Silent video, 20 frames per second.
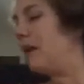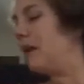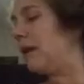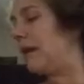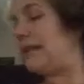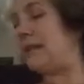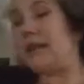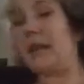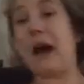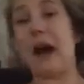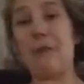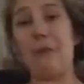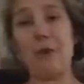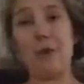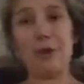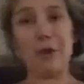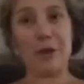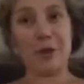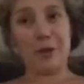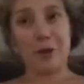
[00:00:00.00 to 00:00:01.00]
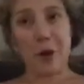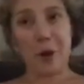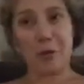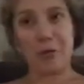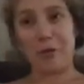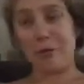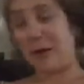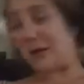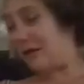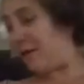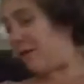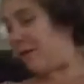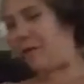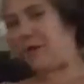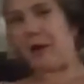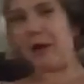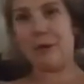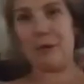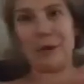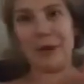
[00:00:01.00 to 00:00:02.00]
Let's see, I wrote a little note for myself
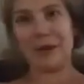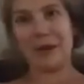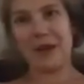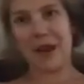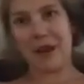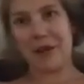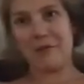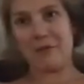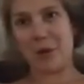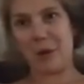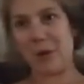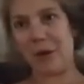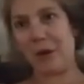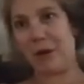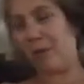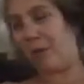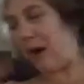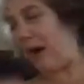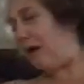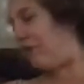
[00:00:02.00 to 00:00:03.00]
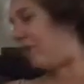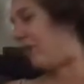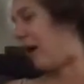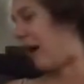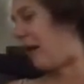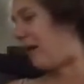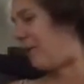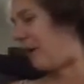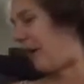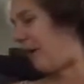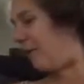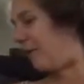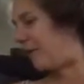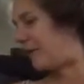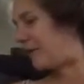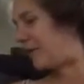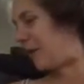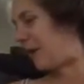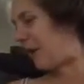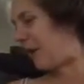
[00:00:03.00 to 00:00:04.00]
over here because I've totally brain fried about
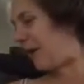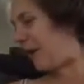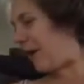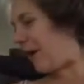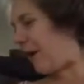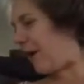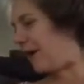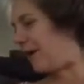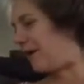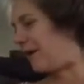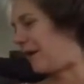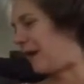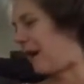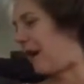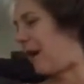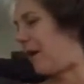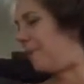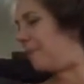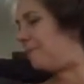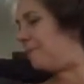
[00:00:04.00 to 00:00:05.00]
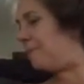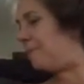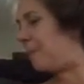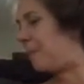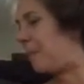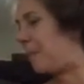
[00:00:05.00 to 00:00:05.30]
what's been going on.